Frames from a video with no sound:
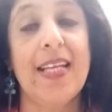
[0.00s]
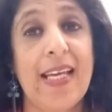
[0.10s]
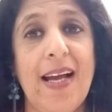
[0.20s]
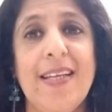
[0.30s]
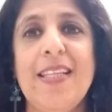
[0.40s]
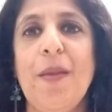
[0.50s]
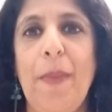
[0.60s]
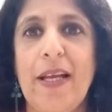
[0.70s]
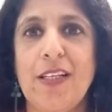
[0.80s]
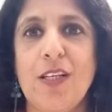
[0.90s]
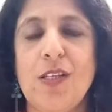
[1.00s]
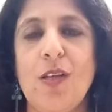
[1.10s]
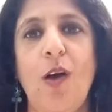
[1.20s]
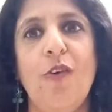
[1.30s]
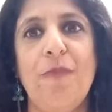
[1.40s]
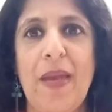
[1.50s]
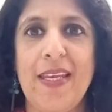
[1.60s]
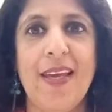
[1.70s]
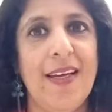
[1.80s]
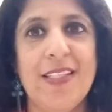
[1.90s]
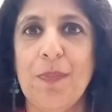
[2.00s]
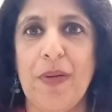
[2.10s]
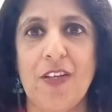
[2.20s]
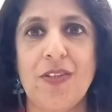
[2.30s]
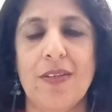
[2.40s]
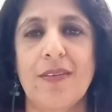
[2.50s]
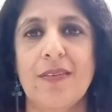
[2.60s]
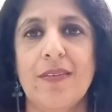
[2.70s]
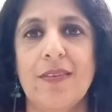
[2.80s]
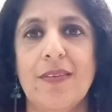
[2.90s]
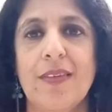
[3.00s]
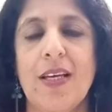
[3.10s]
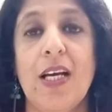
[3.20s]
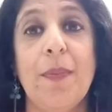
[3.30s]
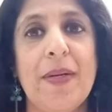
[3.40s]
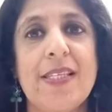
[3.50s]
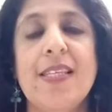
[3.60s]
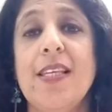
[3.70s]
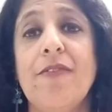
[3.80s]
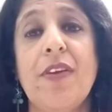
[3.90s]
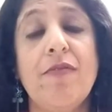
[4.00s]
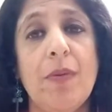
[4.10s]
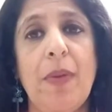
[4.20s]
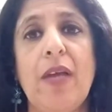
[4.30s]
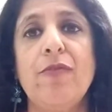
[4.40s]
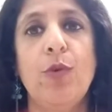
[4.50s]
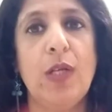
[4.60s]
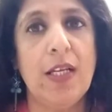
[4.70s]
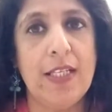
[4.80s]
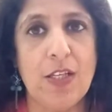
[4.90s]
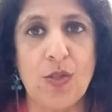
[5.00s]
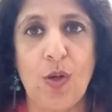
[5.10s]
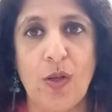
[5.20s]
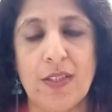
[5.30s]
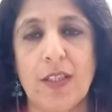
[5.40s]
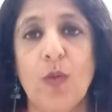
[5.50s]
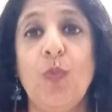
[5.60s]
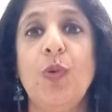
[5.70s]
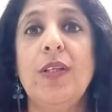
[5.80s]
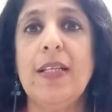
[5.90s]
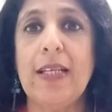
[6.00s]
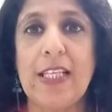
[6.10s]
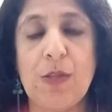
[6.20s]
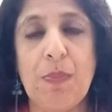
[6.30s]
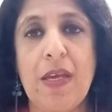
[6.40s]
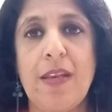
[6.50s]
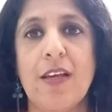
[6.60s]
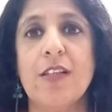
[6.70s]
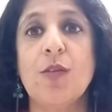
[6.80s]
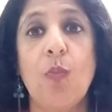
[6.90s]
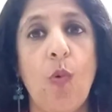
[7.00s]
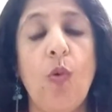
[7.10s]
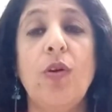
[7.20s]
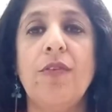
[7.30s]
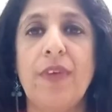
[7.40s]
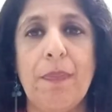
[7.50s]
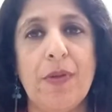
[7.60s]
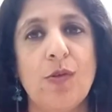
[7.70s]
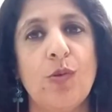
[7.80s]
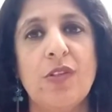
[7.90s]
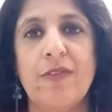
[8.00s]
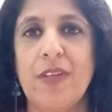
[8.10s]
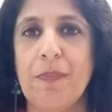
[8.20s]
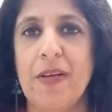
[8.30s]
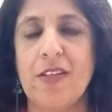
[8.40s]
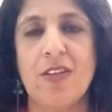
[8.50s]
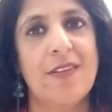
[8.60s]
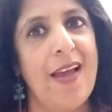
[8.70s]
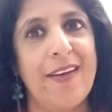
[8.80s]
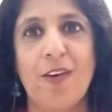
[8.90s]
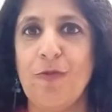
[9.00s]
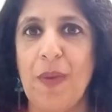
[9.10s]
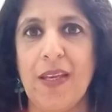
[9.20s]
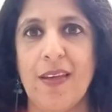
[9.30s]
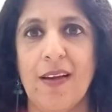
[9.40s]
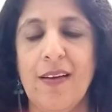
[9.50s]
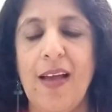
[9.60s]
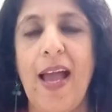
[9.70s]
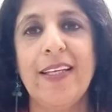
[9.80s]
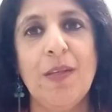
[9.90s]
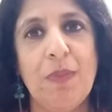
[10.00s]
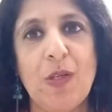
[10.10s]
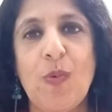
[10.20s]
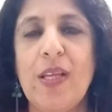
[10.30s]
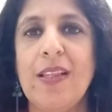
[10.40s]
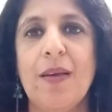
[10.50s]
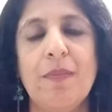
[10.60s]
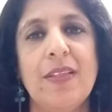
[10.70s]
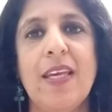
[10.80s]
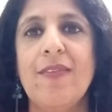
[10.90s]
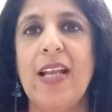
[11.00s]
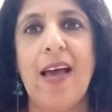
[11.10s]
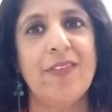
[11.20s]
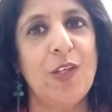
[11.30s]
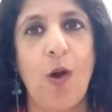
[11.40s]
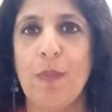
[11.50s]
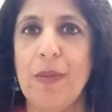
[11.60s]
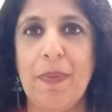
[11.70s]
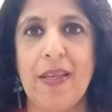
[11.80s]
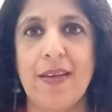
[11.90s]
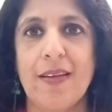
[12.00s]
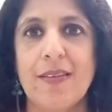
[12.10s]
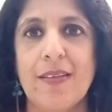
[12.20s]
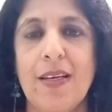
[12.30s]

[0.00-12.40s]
Regarding the patterns of mania and depression, a person suffering from bipolar disorder would experience more of episodes of depression than of mania, and in between them he will have a normal period.